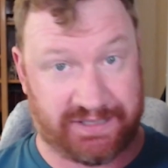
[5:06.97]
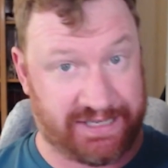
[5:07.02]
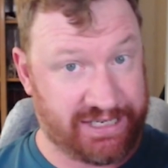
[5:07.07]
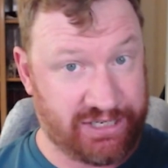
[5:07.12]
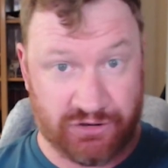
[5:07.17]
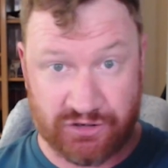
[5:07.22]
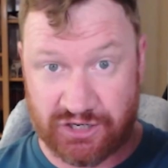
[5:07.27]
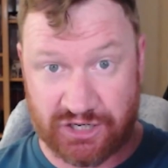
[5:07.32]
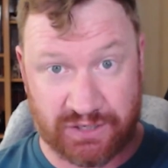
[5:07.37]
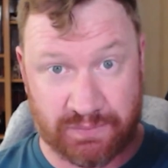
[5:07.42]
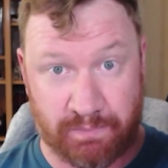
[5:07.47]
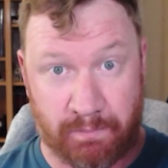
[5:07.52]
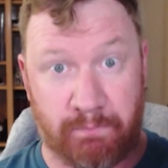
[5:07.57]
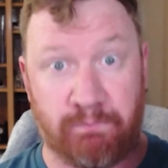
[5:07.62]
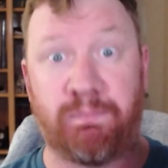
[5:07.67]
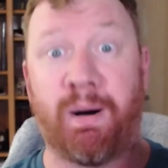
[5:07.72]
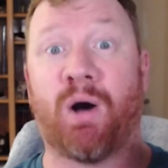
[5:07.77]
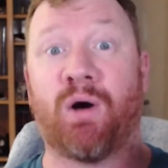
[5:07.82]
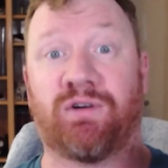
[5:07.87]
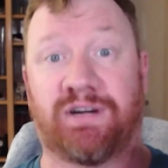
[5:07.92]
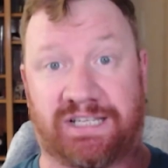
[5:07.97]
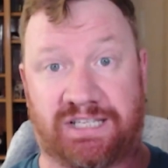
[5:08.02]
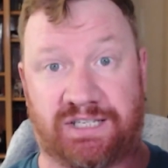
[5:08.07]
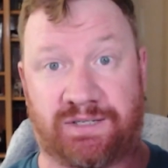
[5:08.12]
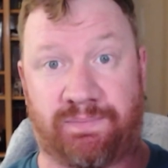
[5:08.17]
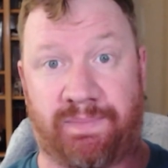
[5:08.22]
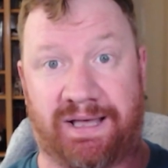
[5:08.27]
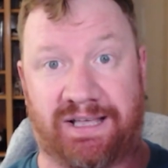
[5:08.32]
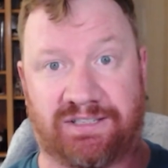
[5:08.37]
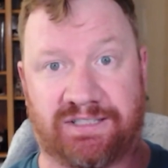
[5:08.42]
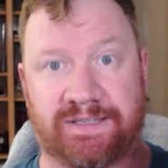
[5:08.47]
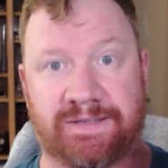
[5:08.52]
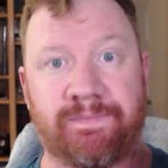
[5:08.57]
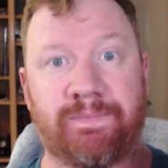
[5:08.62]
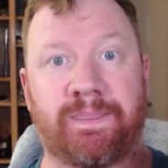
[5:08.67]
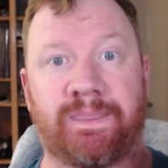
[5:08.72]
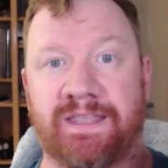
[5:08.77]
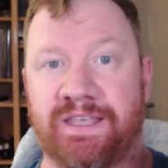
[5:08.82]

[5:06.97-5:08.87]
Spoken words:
These are just bonus spells.